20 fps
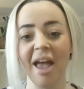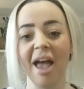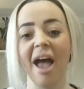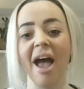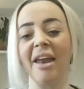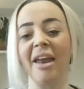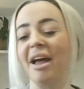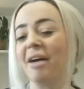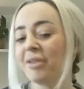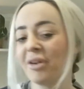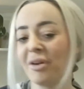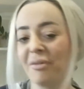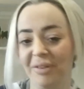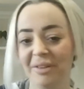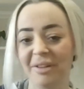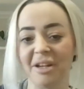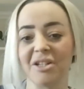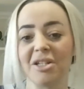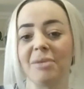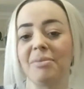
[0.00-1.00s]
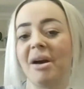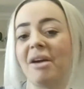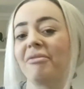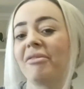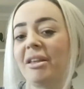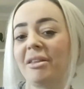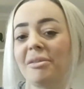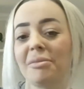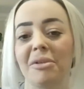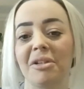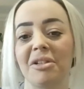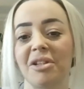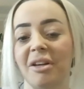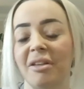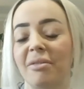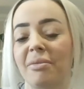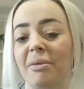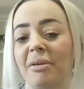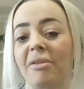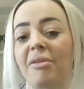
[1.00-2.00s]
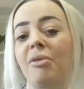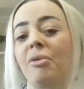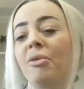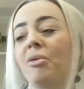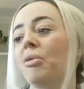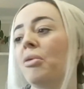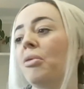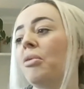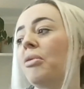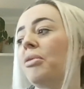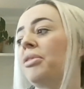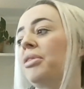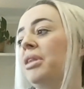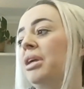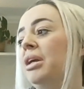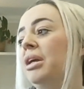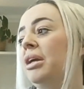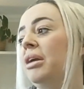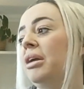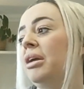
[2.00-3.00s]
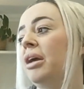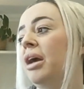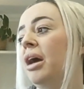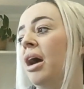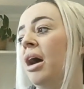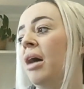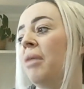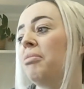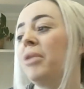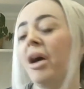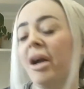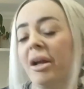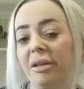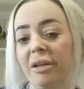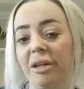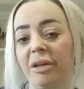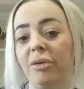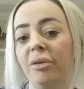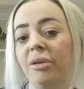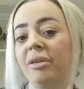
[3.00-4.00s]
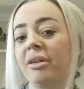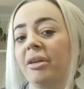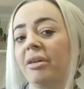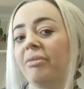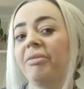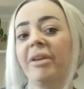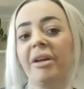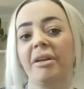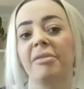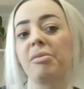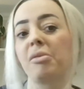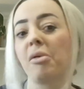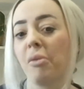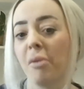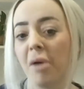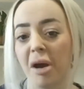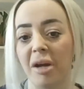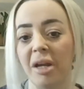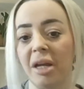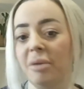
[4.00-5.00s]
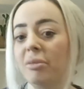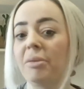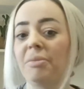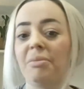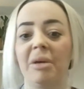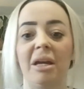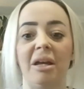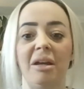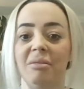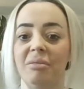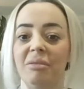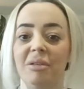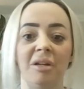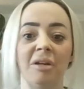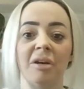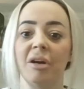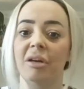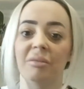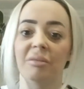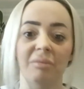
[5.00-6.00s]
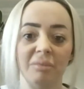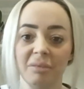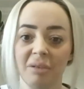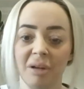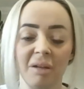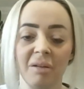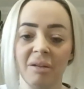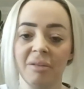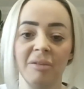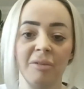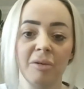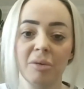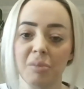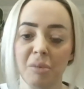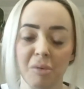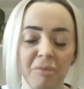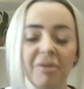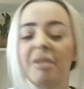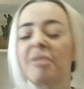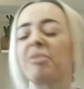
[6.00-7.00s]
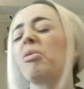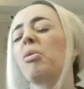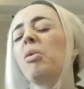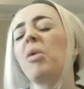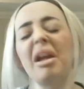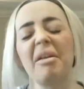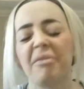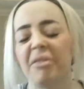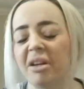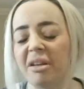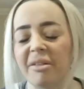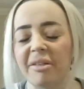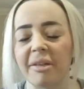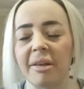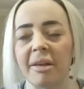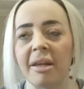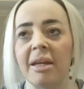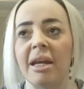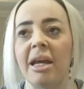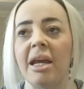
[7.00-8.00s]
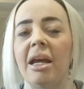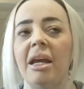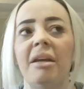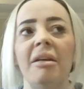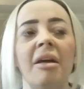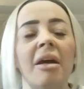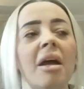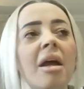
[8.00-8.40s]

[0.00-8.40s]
and have a conversation about reasonable adjustments or the likelihood that flexible working would be, suitable for this, whatever it is that they need.